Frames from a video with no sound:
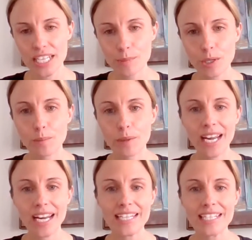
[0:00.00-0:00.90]
Facebook
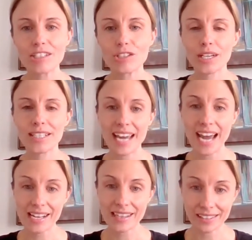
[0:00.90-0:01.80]
page. You can
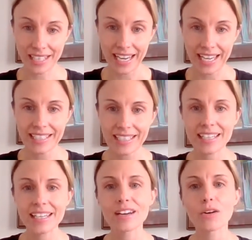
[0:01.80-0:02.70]
tag the land
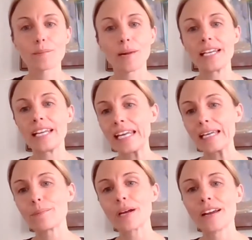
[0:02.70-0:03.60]
in it or my
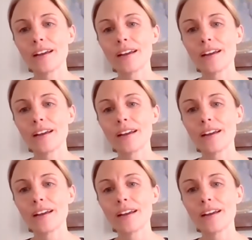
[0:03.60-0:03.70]
name.